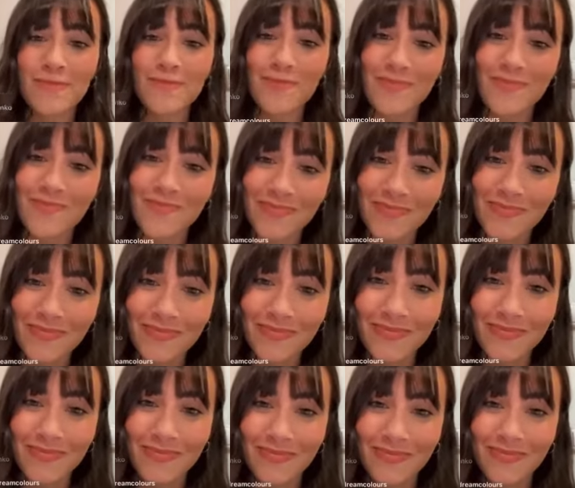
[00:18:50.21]

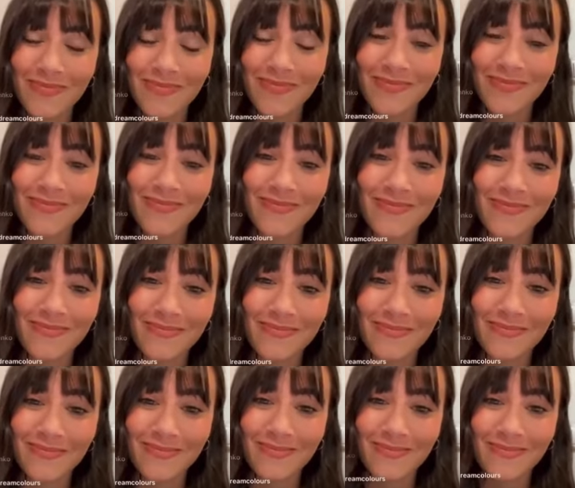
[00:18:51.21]

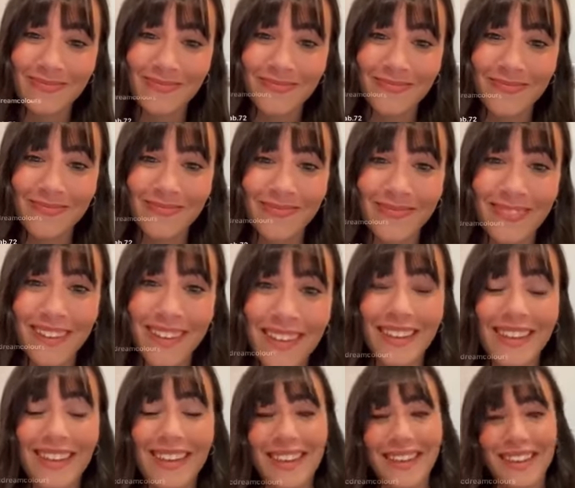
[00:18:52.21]

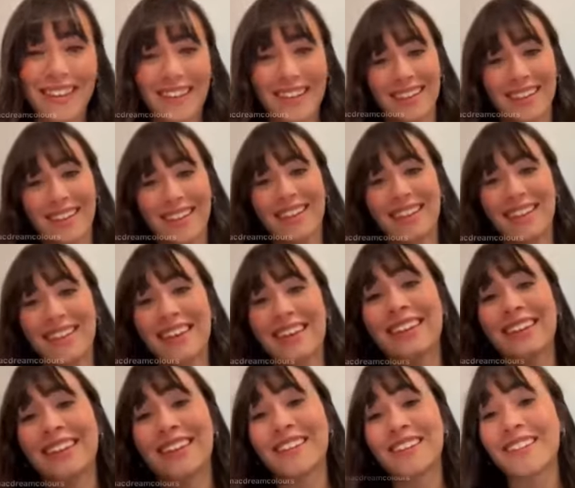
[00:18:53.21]

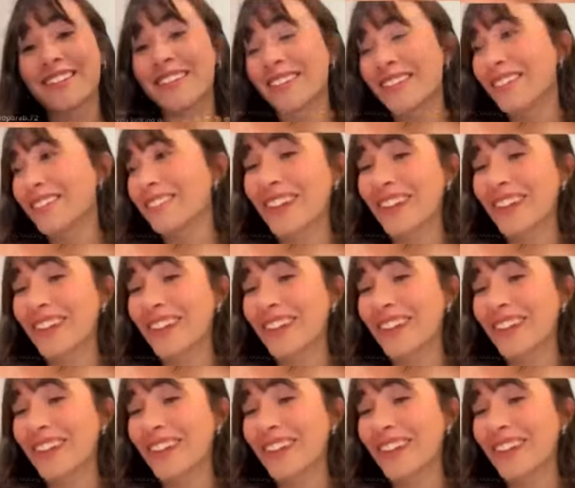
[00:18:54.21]
(silent)